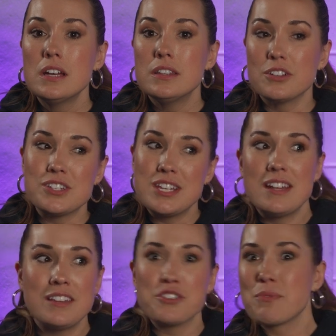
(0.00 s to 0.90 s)
There's sin
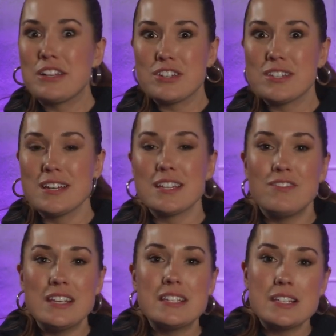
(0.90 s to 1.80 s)
and there's righteousness.
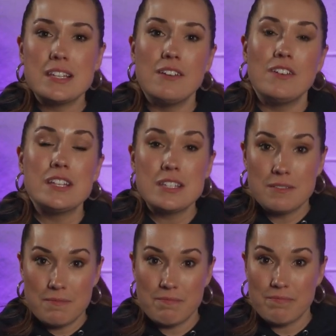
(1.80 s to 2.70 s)
If it's
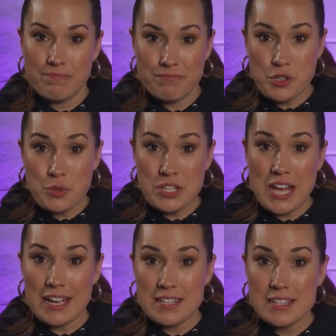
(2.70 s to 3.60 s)
two
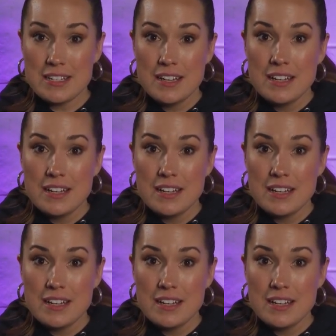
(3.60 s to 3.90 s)
sides,